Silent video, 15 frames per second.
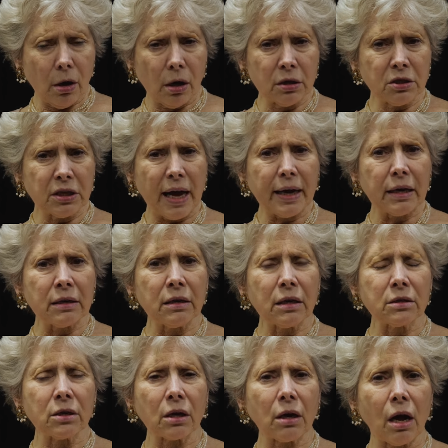A second
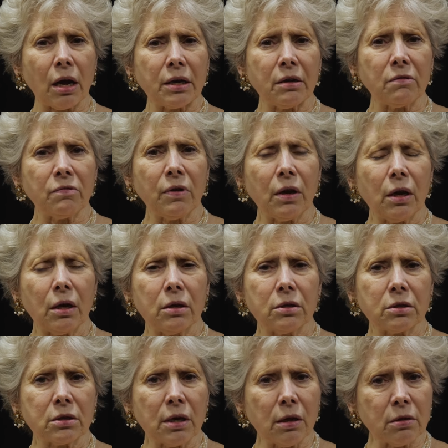is a kind of
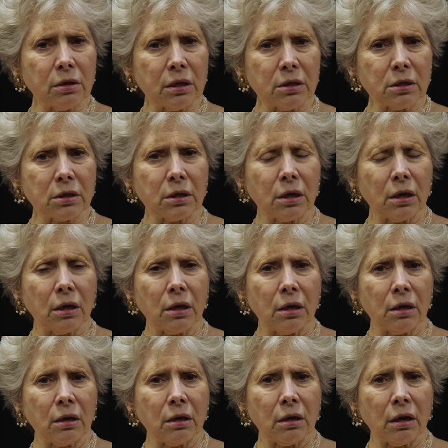stillness
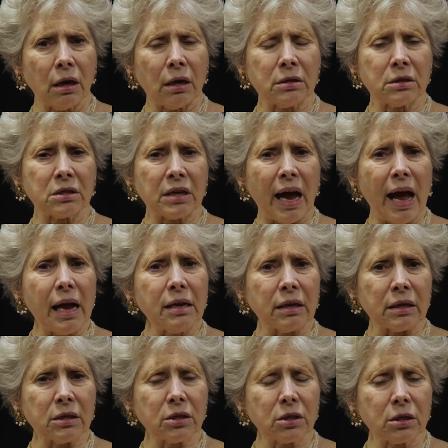and
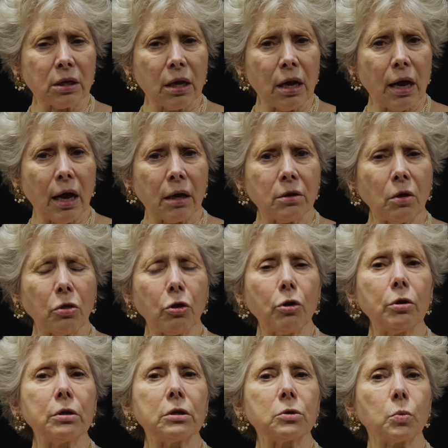sadness. And a
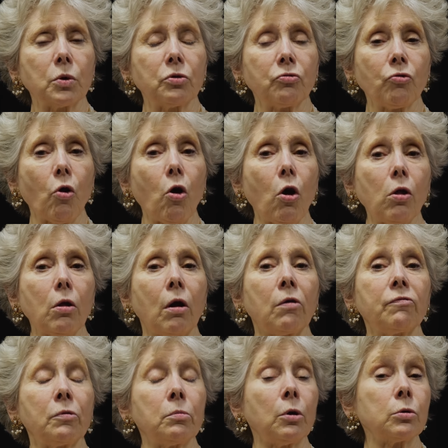third is withdrawal
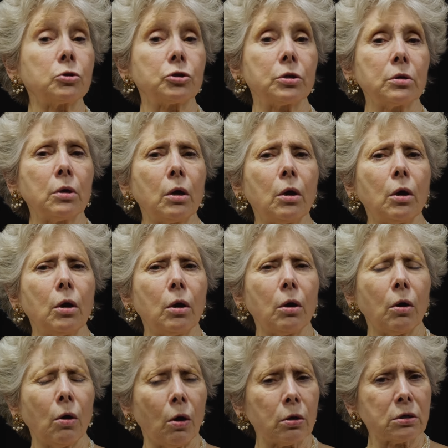of emotion
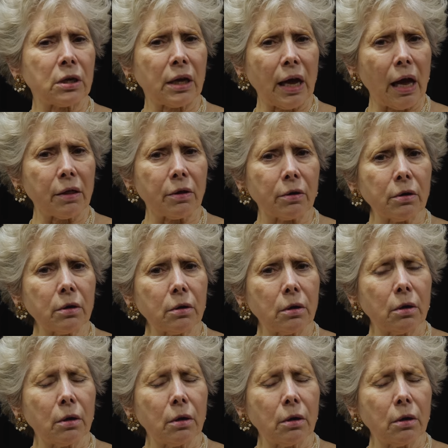altogether.